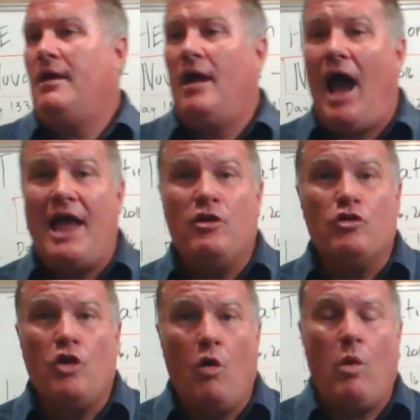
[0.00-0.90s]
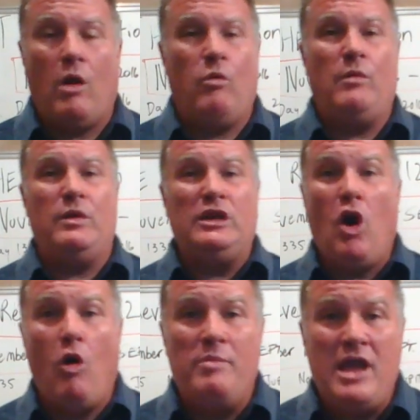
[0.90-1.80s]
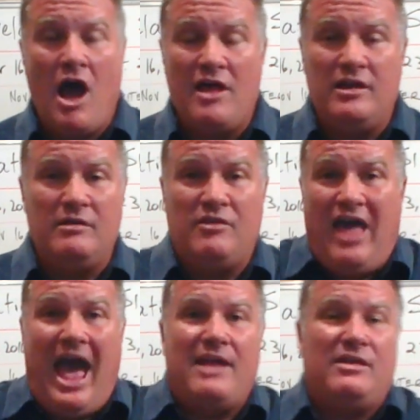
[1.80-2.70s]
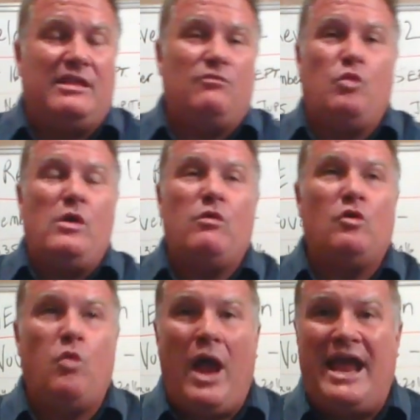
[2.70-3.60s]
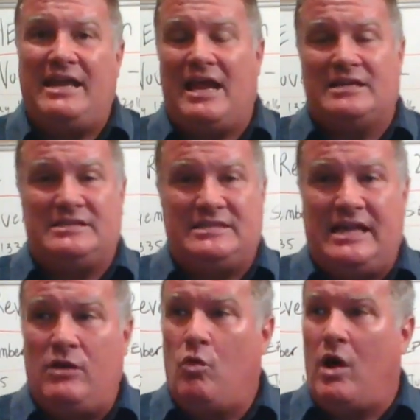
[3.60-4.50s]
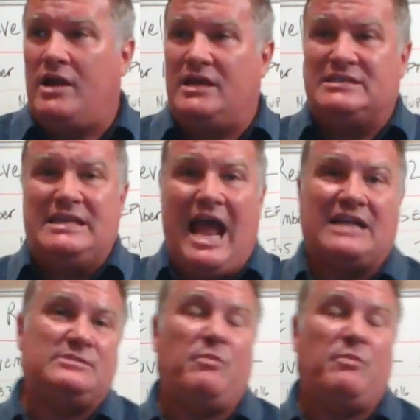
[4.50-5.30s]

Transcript: I don't know where we would go beyond that. We would wait and see what is next.